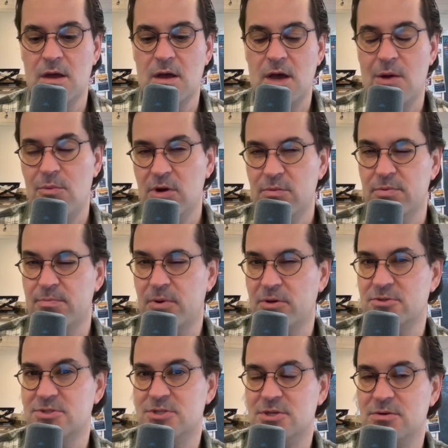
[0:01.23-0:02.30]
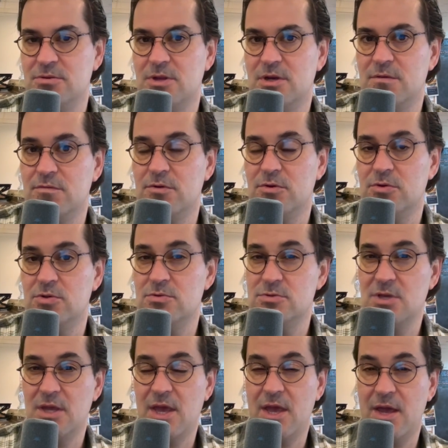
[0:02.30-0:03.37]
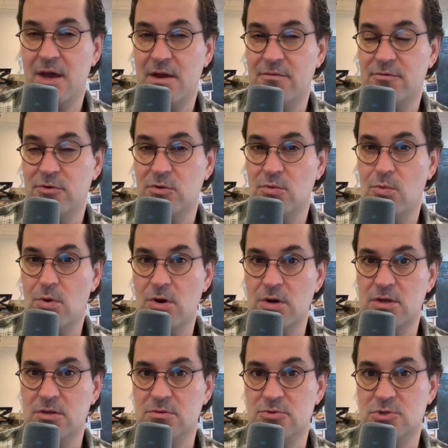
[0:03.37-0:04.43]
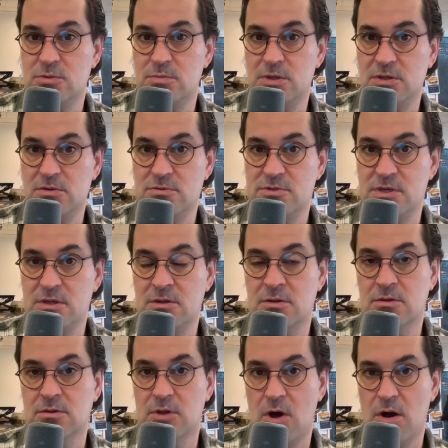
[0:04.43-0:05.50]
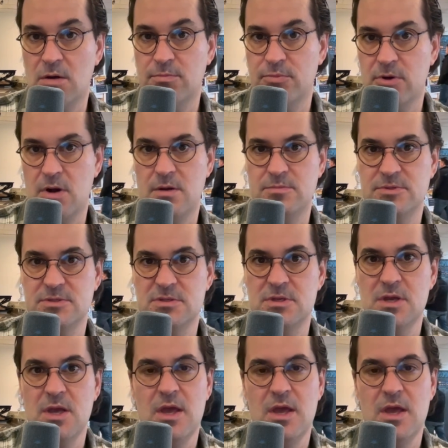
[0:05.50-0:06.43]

I want to propose to you that if you're using AI for your work, you should be using long prompts.